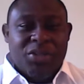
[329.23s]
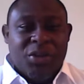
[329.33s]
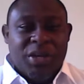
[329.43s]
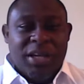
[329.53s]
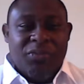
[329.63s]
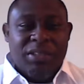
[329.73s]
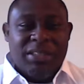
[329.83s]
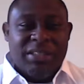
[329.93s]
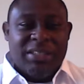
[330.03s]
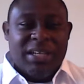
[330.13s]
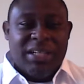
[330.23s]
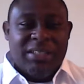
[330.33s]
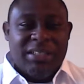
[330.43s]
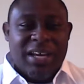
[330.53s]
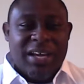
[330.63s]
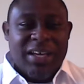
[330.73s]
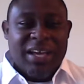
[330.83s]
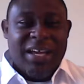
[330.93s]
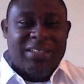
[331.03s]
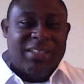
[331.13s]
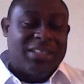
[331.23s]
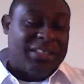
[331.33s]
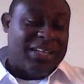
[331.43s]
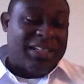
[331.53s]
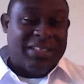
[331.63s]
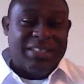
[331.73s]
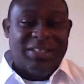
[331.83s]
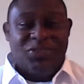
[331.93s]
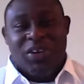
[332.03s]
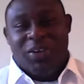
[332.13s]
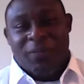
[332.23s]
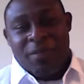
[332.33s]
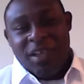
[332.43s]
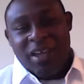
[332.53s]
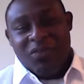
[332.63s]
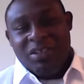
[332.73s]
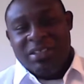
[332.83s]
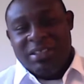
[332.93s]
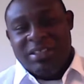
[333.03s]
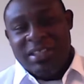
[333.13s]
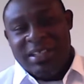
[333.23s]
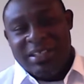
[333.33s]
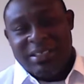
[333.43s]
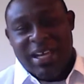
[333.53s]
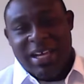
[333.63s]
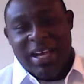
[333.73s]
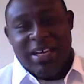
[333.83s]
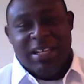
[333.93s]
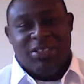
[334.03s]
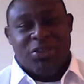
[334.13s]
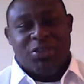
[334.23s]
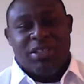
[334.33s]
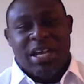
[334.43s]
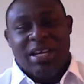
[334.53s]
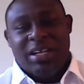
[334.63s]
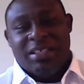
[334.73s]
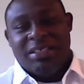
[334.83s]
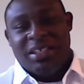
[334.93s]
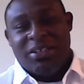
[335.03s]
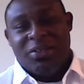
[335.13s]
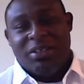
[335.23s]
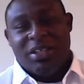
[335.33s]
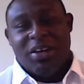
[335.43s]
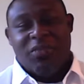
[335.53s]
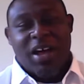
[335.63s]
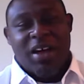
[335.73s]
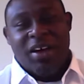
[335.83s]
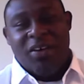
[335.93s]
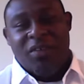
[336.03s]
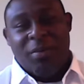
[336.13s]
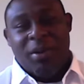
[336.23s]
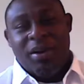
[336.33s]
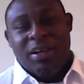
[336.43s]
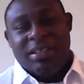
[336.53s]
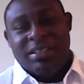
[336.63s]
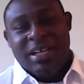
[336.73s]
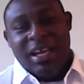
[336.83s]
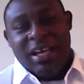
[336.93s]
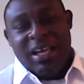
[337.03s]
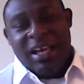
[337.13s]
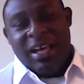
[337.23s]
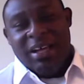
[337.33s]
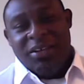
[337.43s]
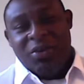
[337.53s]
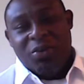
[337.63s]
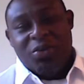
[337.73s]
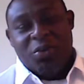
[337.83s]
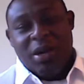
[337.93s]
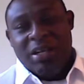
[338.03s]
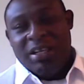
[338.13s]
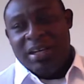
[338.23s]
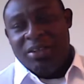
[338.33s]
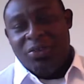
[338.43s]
So in recent studies, guys, and this is real. In recent studies, that it shows that a continuous of Americans, throughout